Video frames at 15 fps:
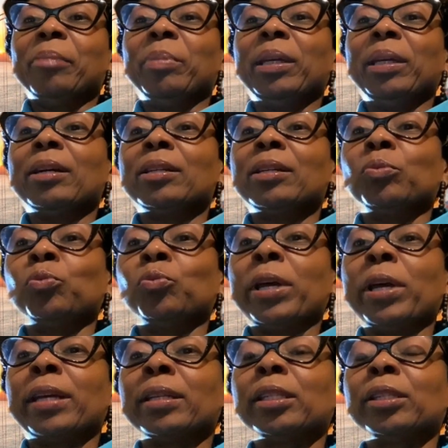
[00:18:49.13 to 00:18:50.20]
because
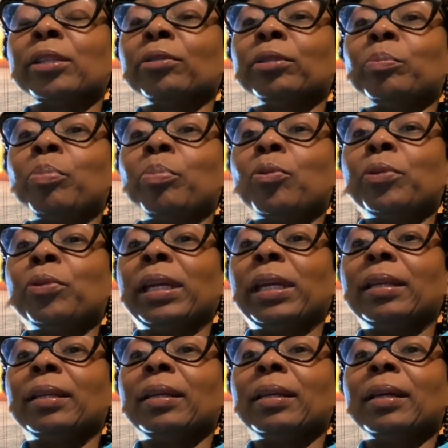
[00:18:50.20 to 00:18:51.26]
at a certain point,
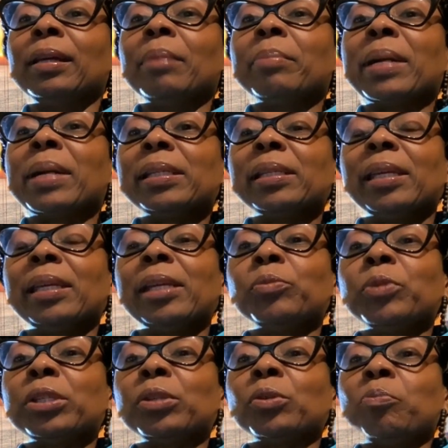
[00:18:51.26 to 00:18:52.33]
my skin
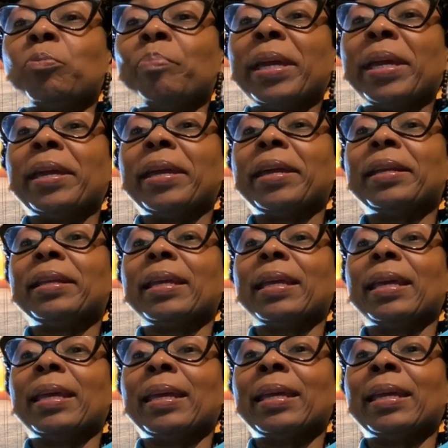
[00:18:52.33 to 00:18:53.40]
was so bad
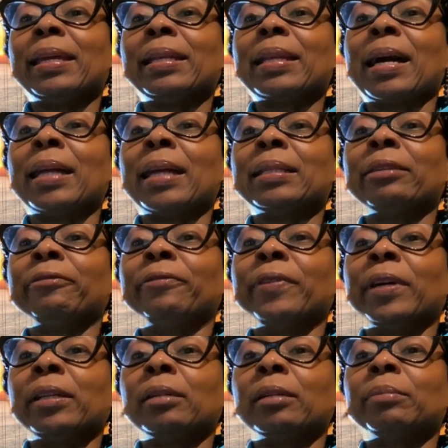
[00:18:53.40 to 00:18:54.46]
and I
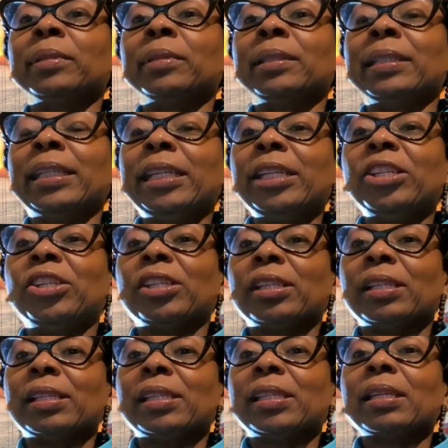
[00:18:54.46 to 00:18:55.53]
developed
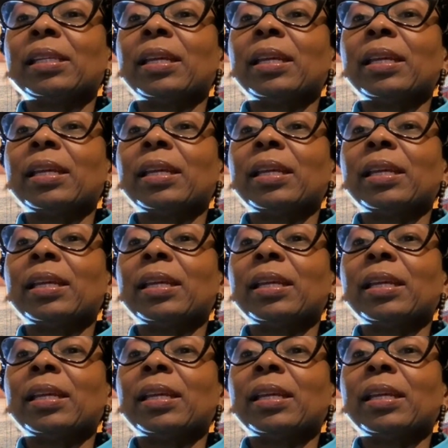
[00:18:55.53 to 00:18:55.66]
lesions